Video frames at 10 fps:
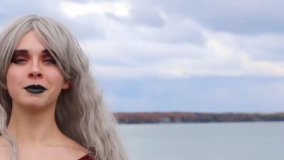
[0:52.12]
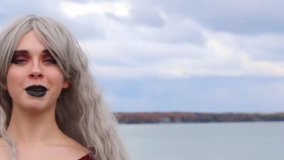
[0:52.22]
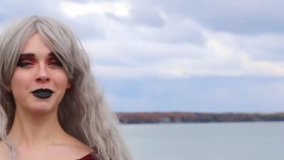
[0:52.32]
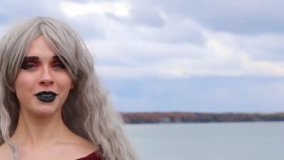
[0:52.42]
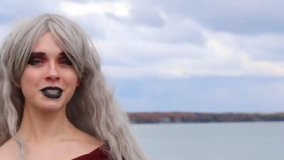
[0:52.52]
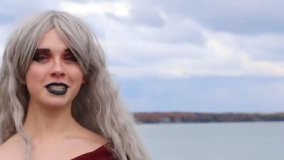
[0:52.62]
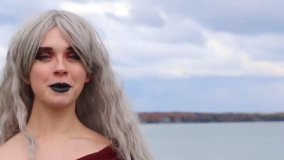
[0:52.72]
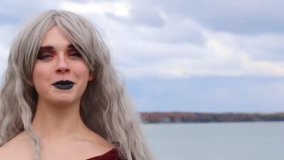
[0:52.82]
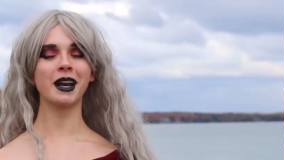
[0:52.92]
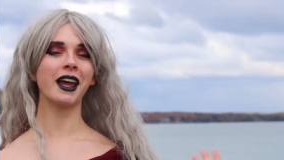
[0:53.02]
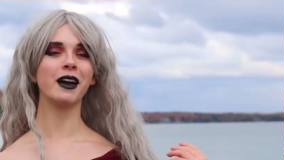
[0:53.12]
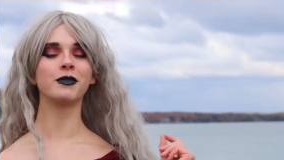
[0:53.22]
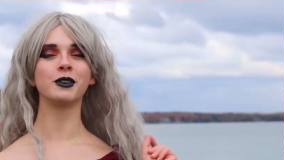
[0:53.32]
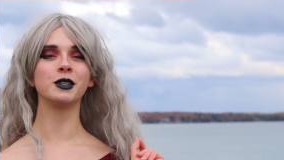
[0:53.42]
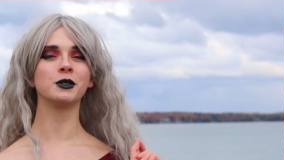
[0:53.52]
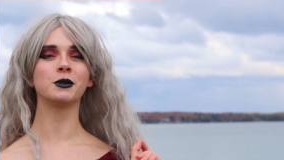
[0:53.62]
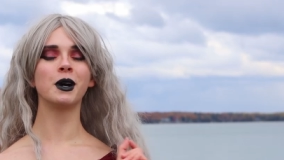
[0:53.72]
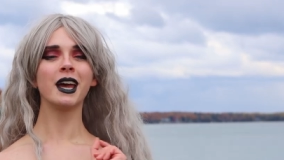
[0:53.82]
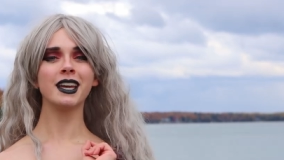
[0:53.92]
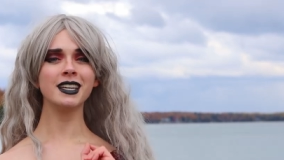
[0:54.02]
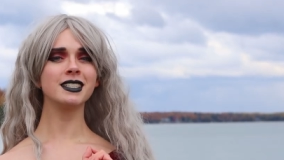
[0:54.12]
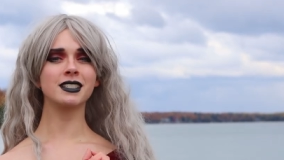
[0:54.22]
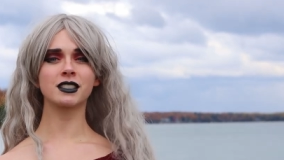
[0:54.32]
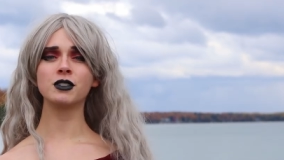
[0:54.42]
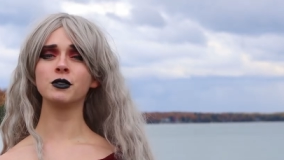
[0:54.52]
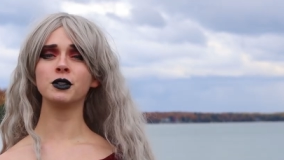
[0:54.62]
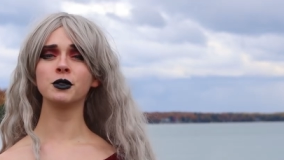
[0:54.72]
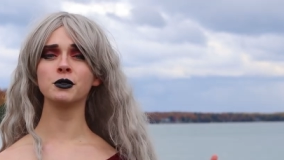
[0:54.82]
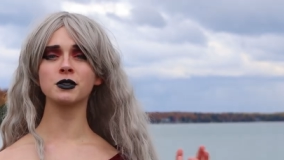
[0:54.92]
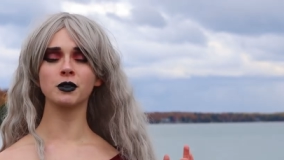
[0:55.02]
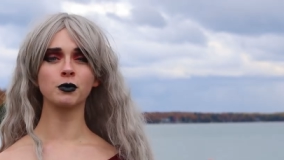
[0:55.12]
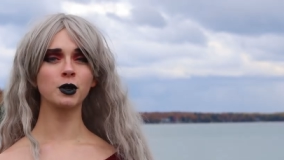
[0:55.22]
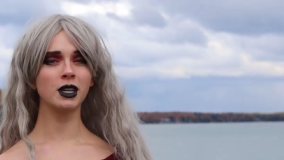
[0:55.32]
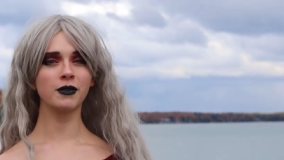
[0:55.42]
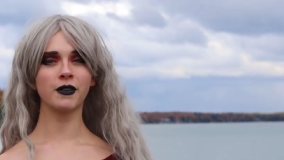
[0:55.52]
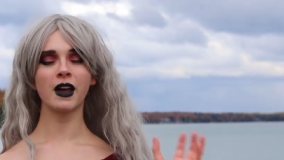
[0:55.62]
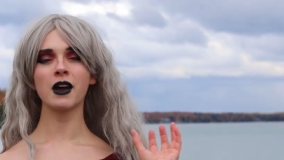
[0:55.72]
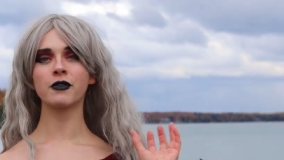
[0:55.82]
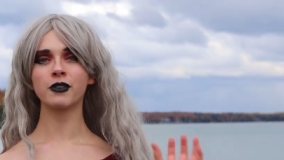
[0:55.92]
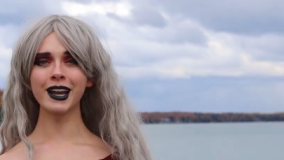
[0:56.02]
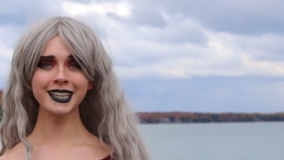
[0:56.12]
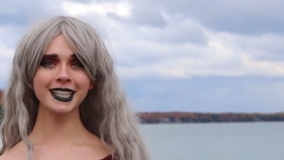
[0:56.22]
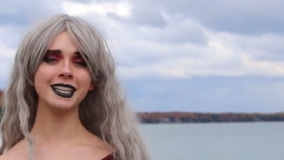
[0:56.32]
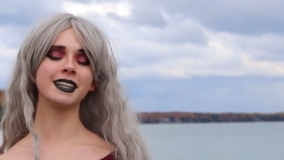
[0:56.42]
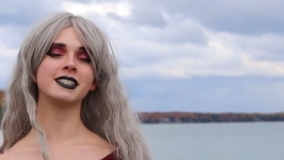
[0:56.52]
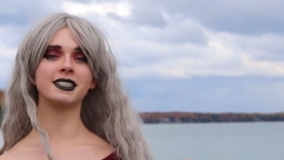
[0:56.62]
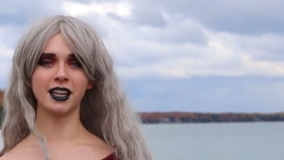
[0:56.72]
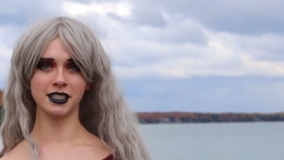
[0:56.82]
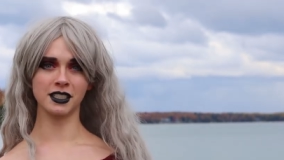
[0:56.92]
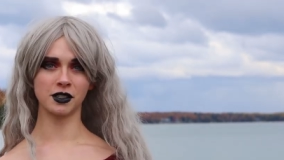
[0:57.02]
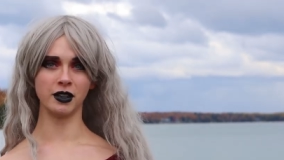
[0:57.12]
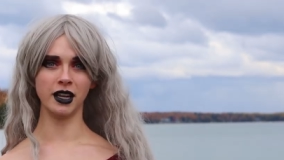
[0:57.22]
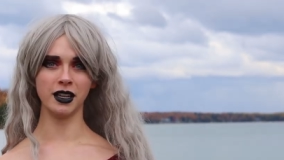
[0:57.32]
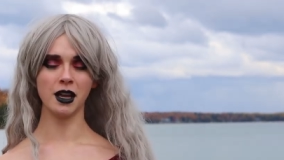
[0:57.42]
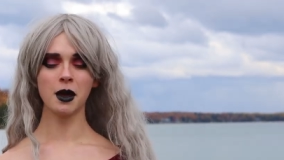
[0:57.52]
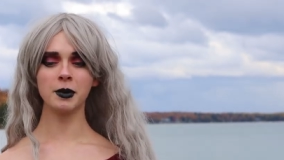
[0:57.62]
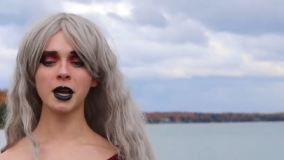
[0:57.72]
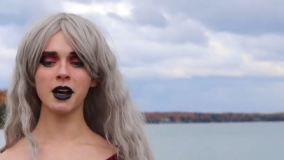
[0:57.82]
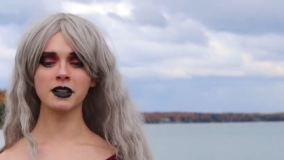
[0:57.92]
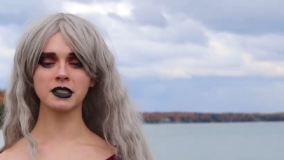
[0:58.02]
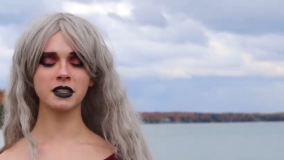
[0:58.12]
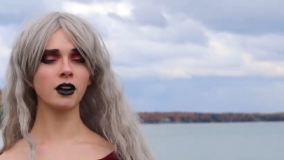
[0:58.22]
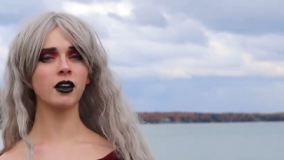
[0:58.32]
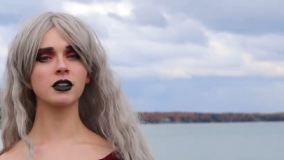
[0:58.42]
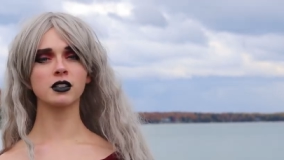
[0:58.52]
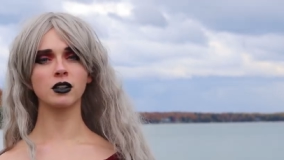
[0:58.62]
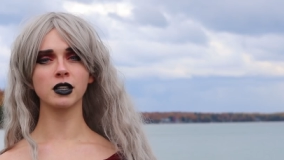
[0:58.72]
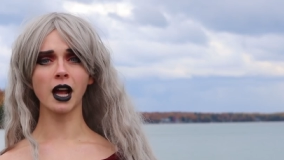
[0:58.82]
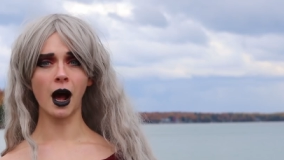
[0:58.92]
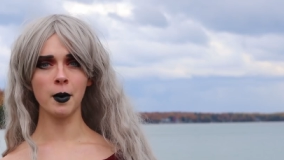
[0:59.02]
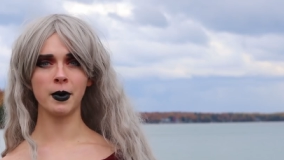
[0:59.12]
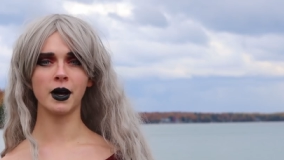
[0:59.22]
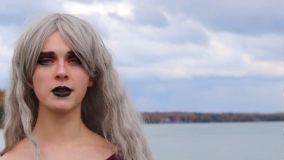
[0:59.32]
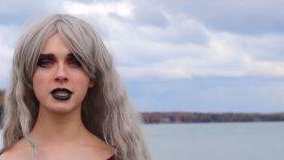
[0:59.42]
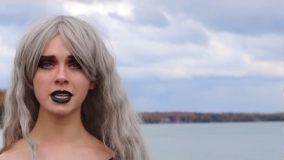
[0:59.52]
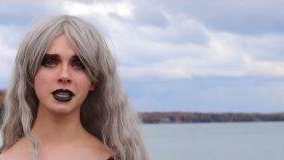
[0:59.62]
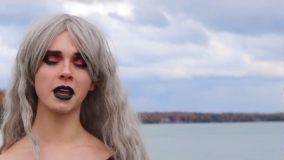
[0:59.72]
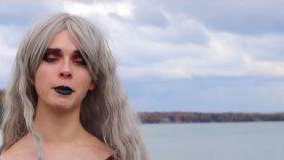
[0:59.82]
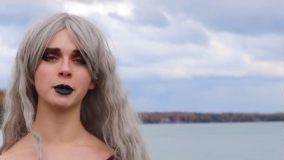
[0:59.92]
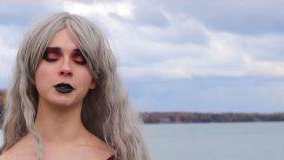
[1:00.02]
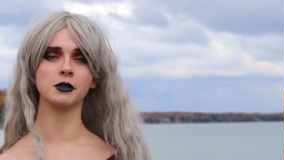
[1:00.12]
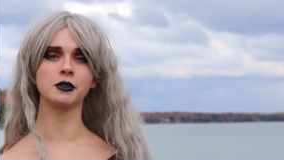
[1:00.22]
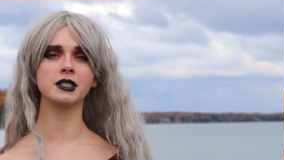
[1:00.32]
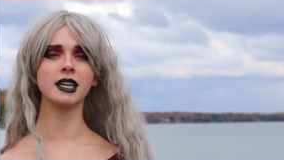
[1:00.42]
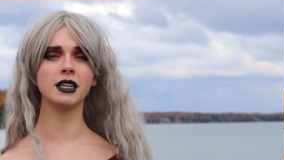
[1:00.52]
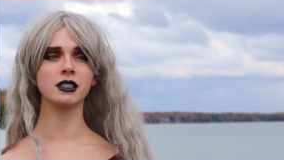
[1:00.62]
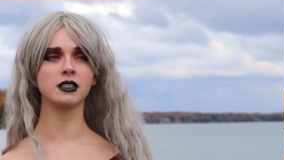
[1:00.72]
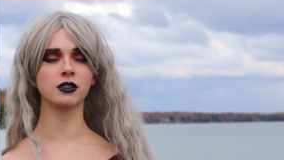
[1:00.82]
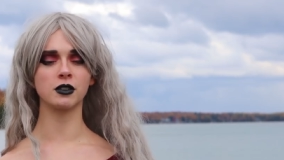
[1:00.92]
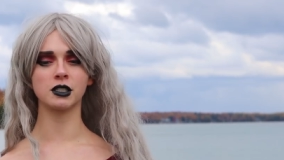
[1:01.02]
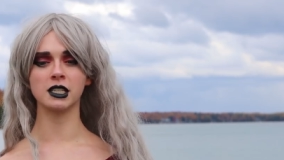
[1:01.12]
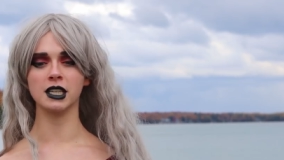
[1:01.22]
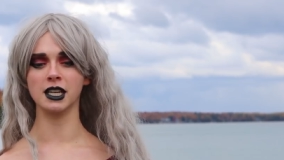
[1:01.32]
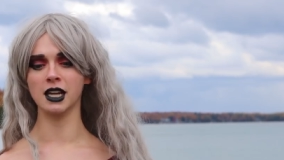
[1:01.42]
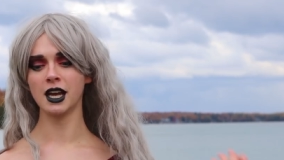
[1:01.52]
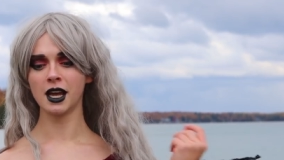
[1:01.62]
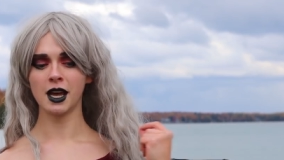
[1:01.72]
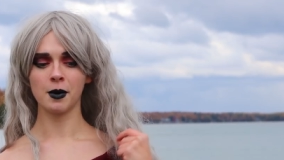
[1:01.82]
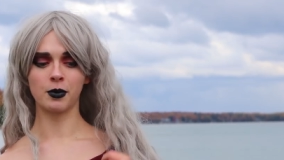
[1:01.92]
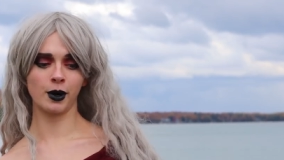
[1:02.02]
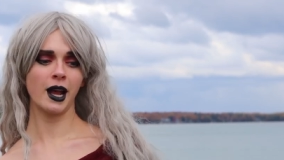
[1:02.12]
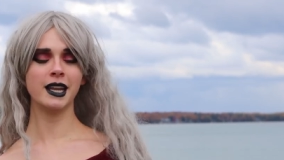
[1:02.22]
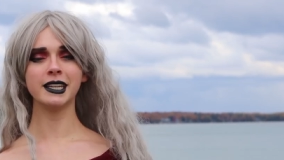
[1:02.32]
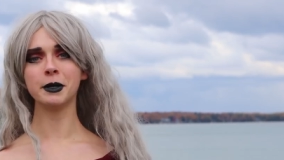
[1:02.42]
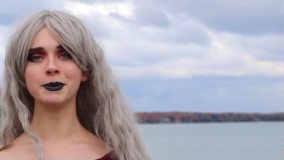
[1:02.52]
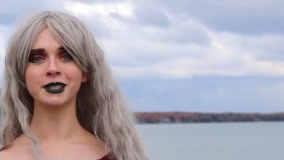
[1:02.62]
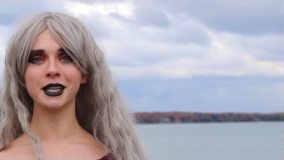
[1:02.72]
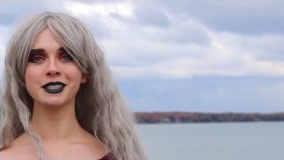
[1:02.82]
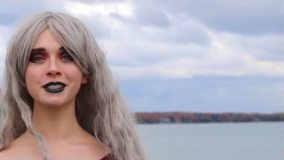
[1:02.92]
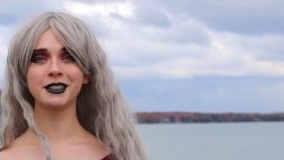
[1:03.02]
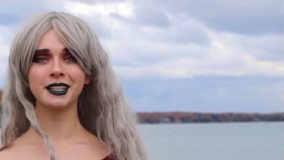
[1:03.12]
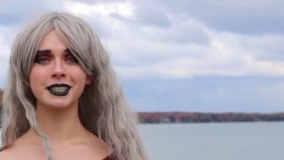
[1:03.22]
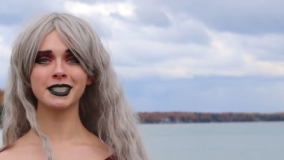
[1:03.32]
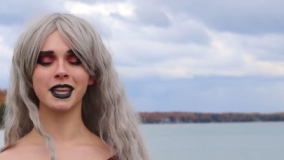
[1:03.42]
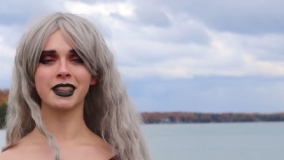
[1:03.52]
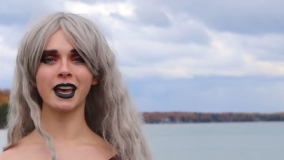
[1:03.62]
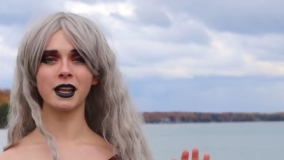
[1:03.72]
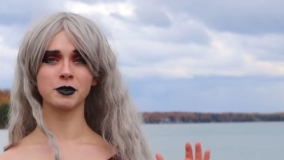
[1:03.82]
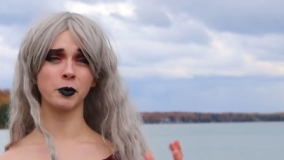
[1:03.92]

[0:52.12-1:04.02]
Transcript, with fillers: My first tip that I have for you is to use reef friendly sunscreen because there are certain compounds and chemicals in certain brand name sunscreens that